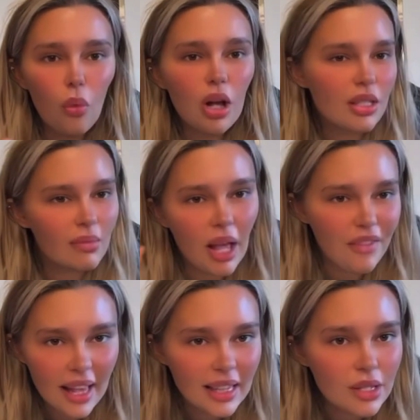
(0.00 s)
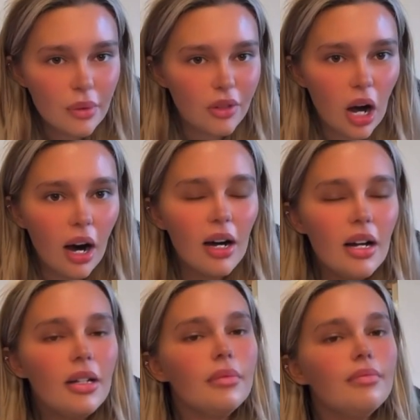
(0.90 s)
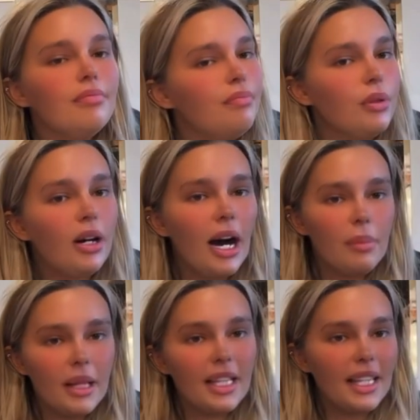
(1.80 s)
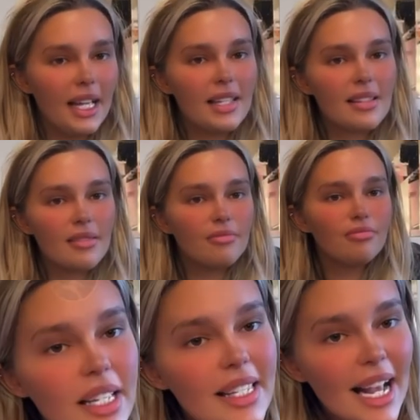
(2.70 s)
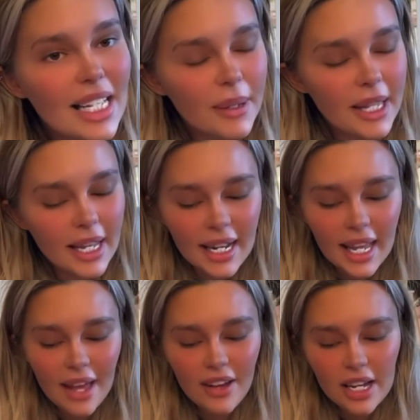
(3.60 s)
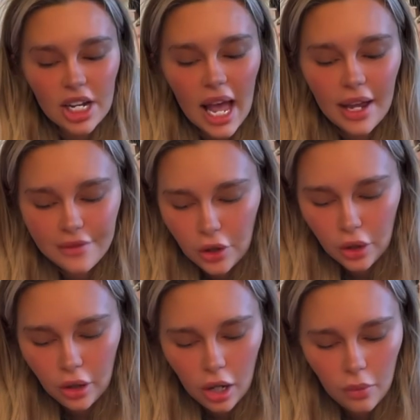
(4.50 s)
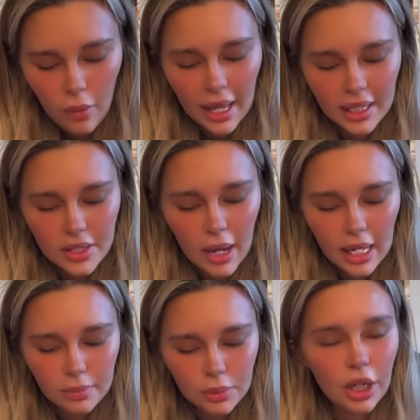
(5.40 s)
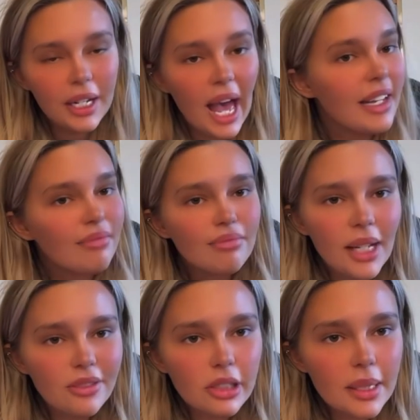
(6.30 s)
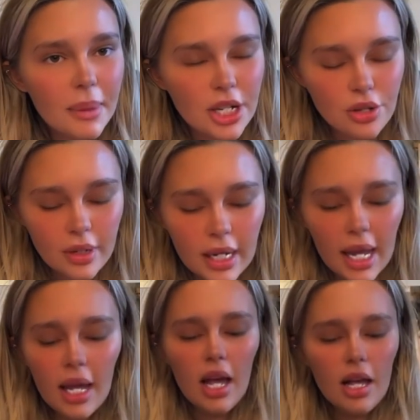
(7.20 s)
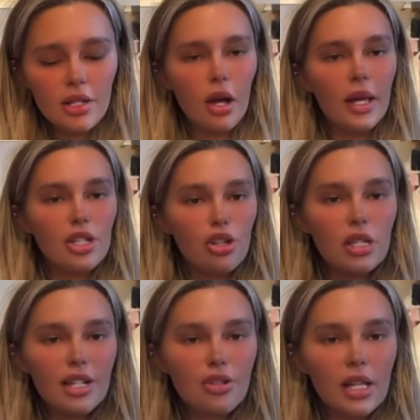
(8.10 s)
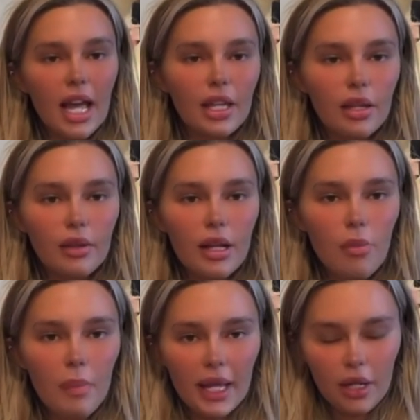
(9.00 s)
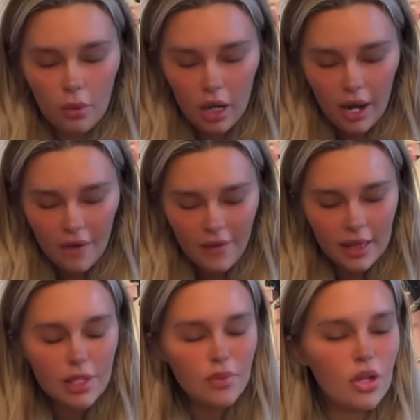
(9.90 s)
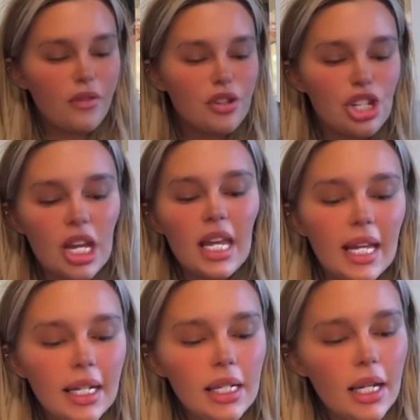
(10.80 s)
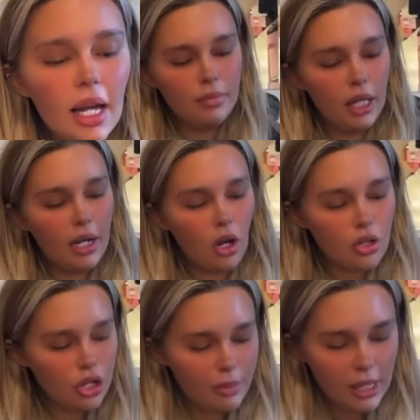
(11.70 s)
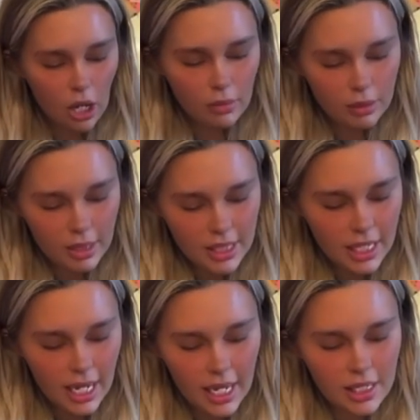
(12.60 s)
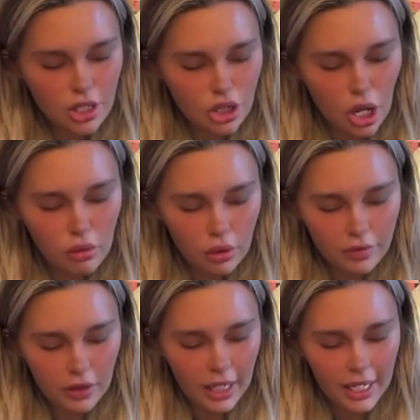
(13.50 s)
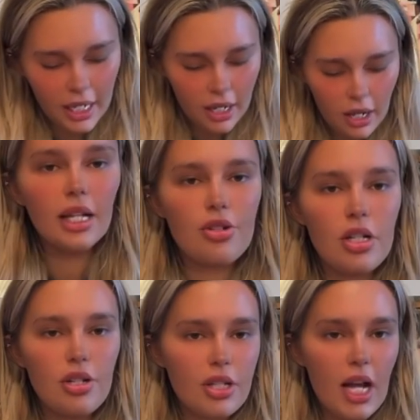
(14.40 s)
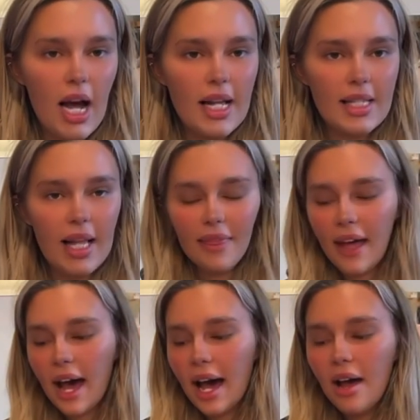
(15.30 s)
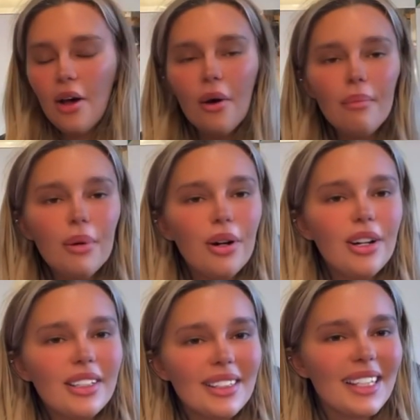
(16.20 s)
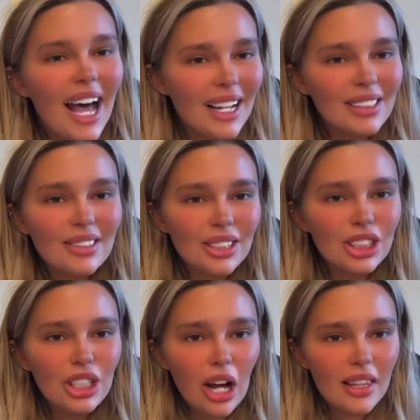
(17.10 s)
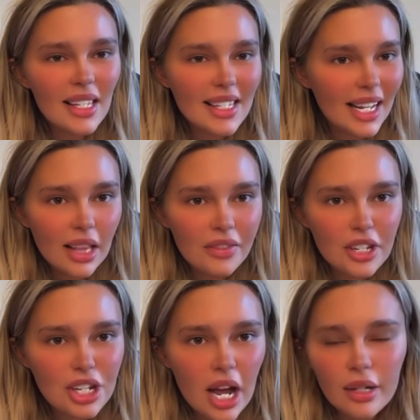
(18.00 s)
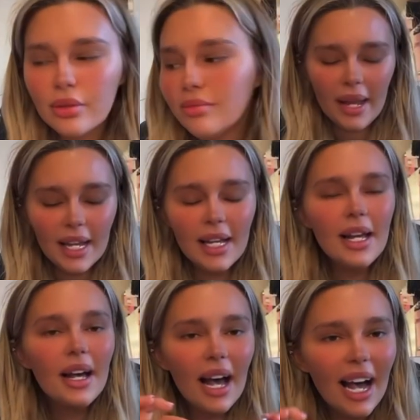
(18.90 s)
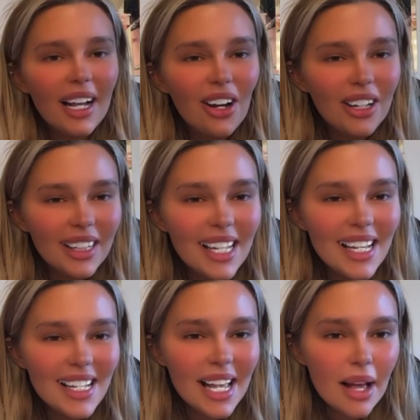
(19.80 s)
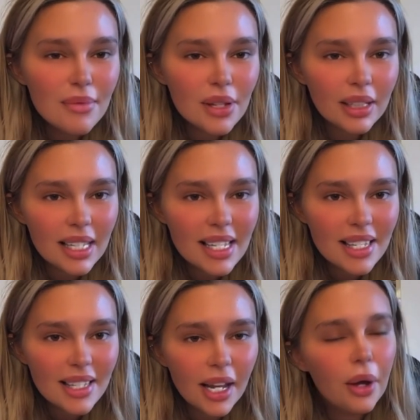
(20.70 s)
what events we've got, but I'll be in this. But this next bikini I've actually had for a while as well, but again, never had a picture in it. So it's just literally a cute little pink one. I think this was off Shein. I got so many compliments in it. It's so lovely. Literally just ties like that, but that's not the steal of the show. Wait, I got these sunglasses